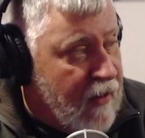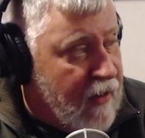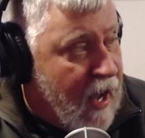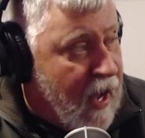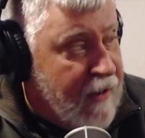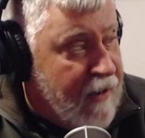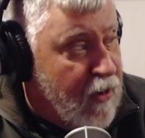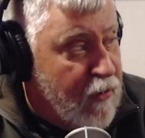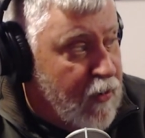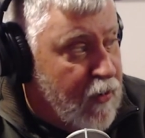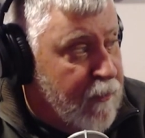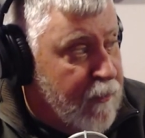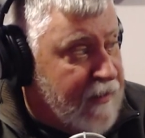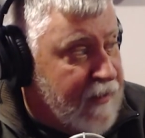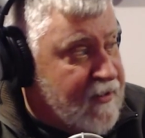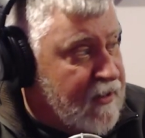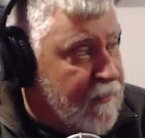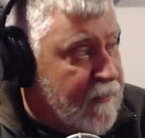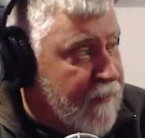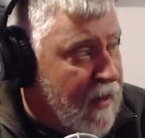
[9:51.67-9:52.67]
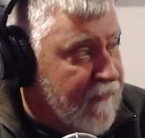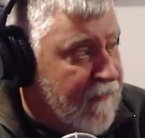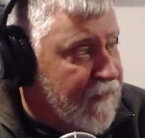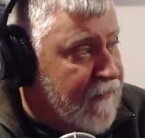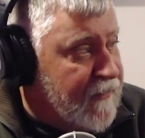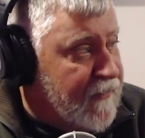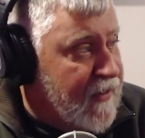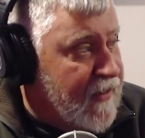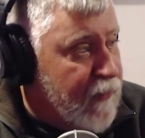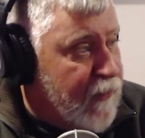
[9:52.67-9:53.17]
I know their budget's about
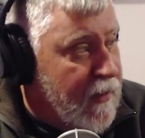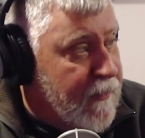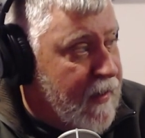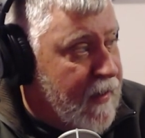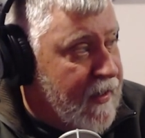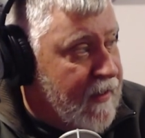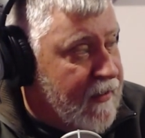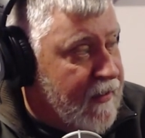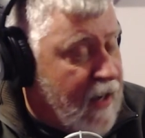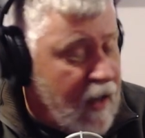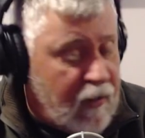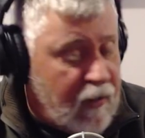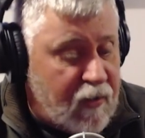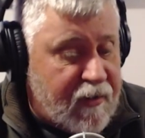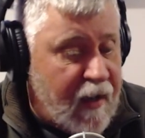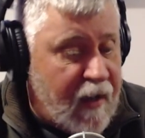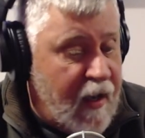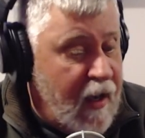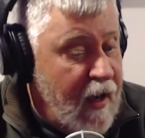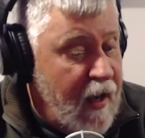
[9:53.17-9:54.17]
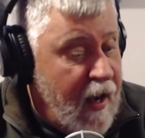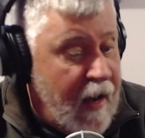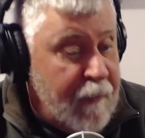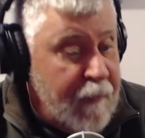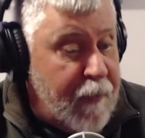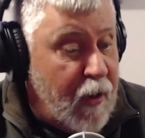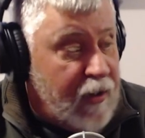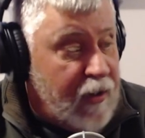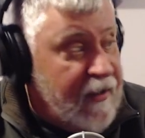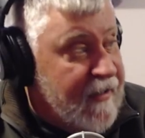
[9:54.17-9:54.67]
$53 million,
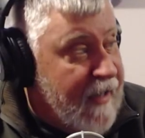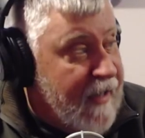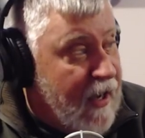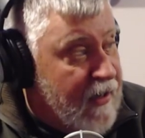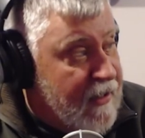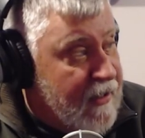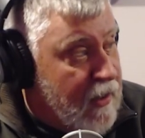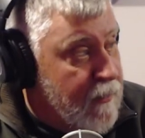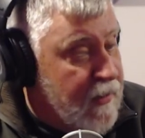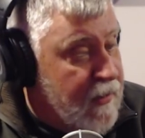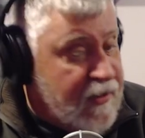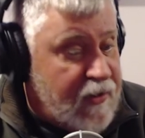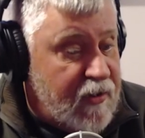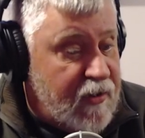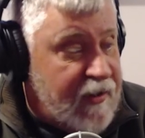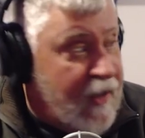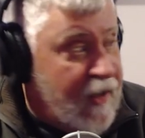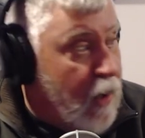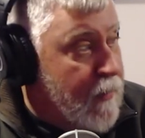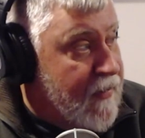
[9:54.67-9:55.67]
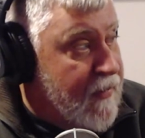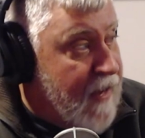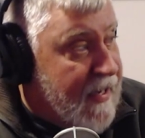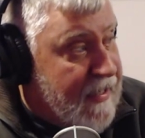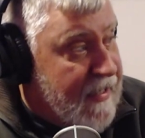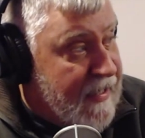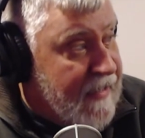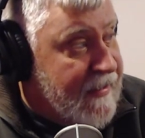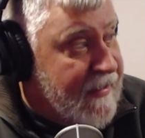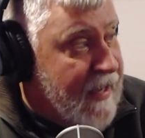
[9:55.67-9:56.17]
and Berkeley County commissioners tell me they
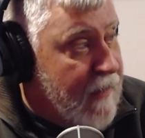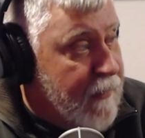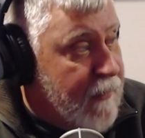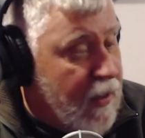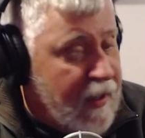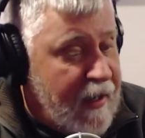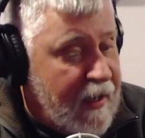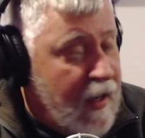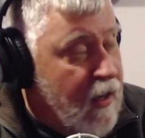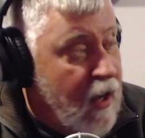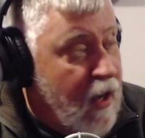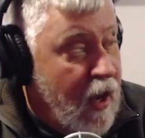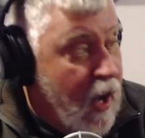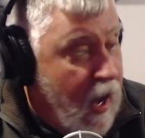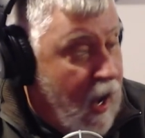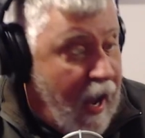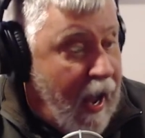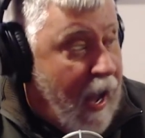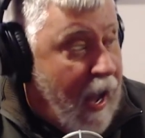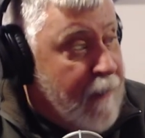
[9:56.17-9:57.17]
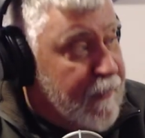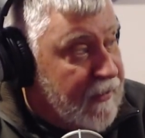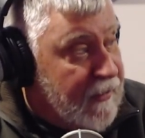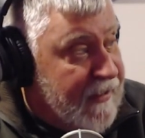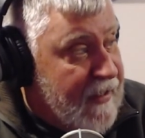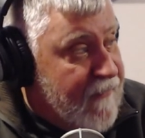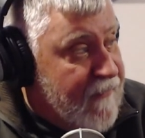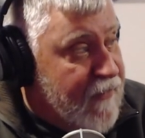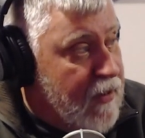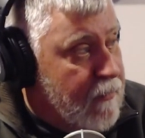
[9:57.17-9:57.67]
need that money. I
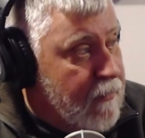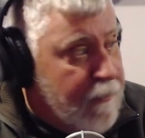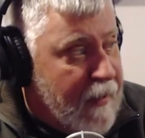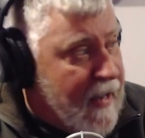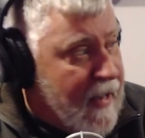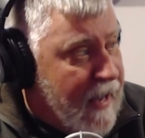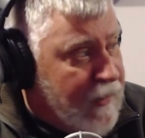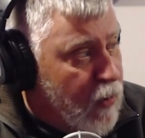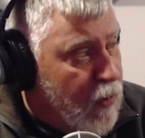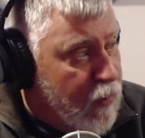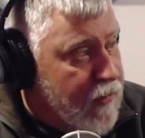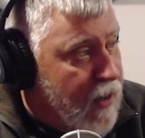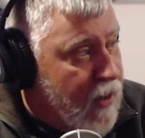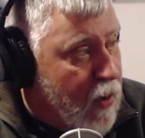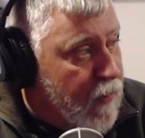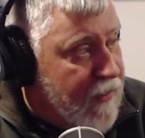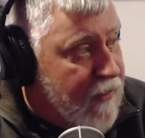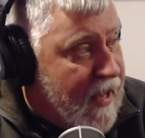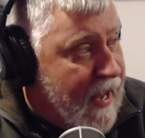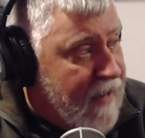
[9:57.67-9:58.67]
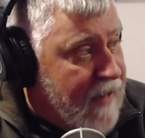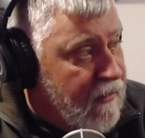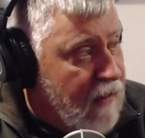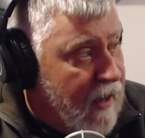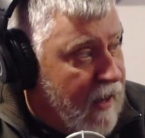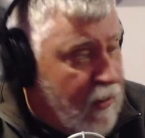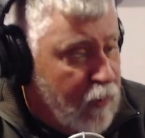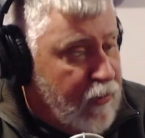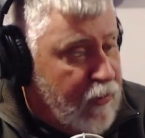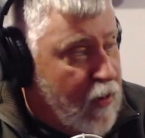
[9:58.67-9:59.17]
believe them, but I don't know that.
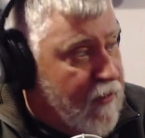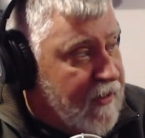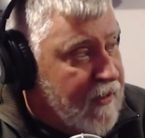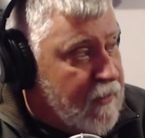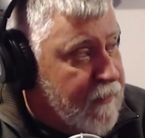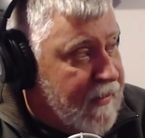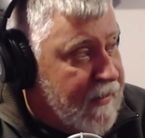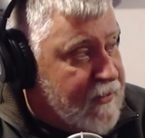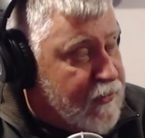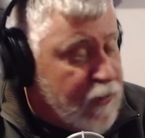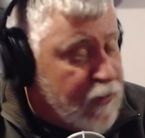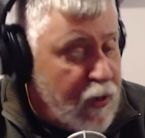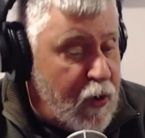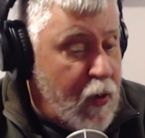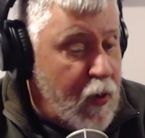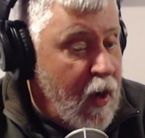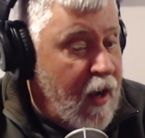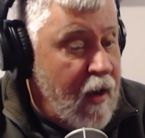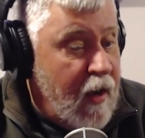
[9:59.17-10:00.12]
I don't know that to be true.